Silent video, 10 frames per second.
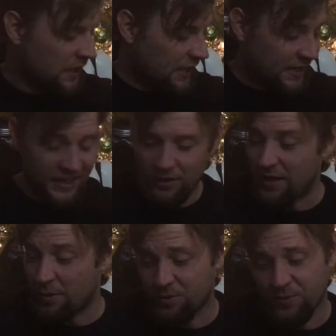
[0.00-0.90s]

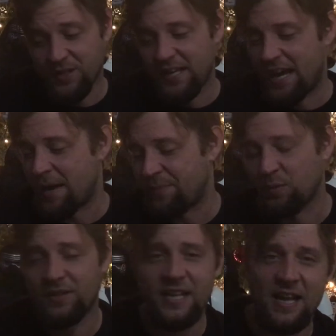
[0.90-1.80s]
I was really happy
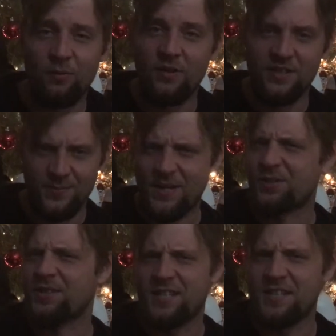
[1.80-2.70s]
with that one,
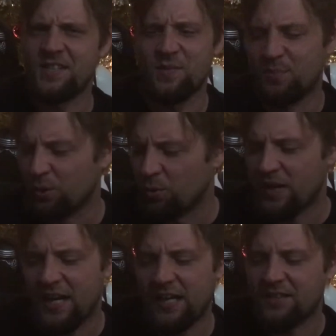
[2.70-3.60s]
especially since it's
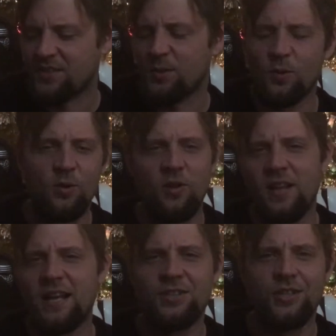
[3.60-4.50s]
Blu-ray, it's the whole
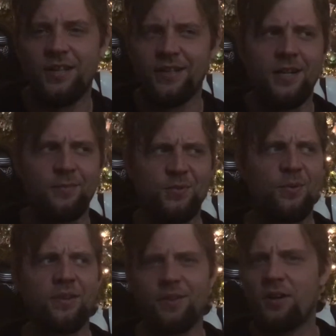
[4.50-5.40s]
collection, it comes
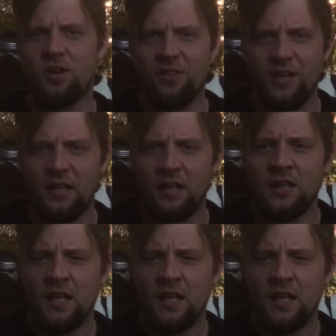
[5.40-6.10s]
with all the